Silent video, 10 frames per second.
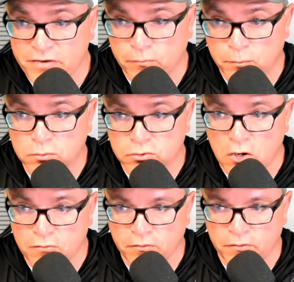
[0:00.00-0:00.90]
favorable
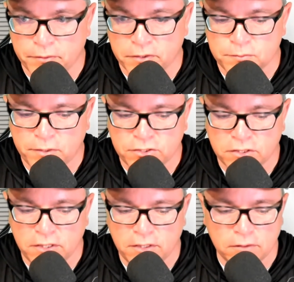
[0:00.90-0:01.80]
draw for them,
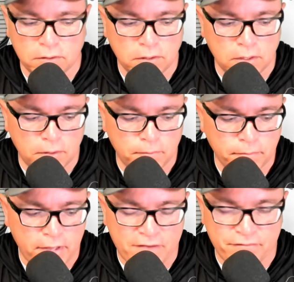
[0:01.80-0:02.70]
especially
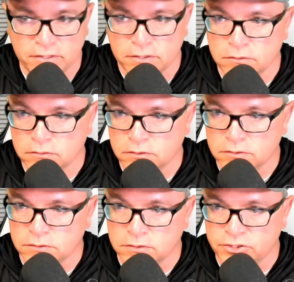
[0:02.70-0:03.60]
having
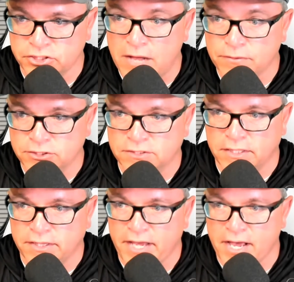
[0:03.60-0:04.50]
the challenges
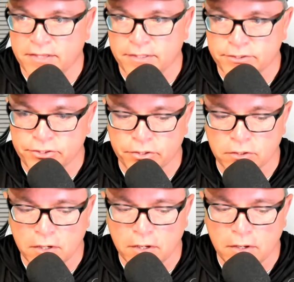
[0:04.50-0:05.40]
that they had this
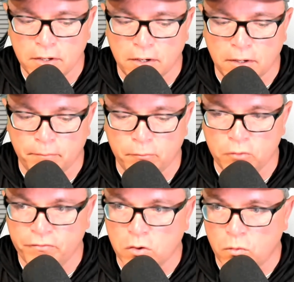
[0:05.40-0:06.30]
year,
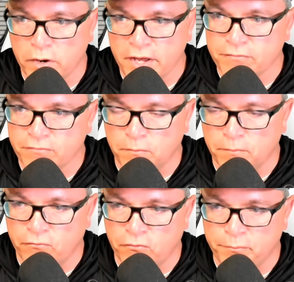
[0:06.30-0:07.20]
moving away
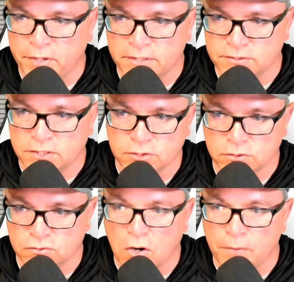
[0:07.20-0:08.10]
from being such
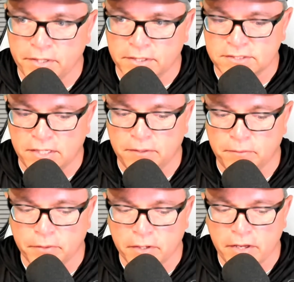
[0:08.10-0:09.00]
a dominant
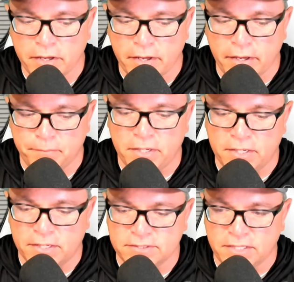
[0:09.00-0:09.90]
team and
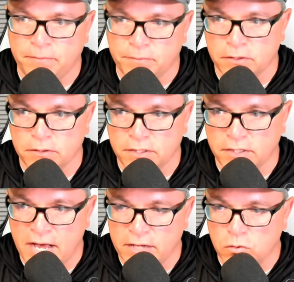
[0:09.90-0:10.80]
being a team
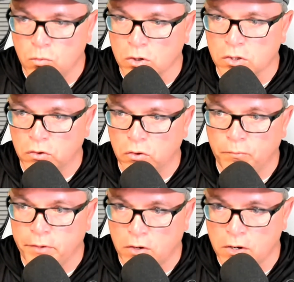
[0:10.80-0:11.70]
that had to work a
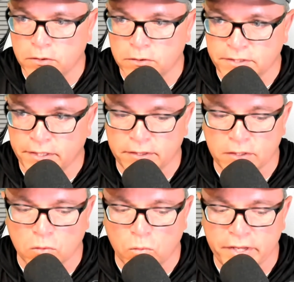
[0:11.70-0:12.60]
little bit harder to get
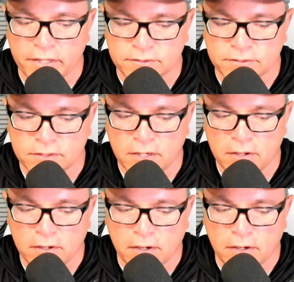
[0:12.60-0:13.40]
their wins.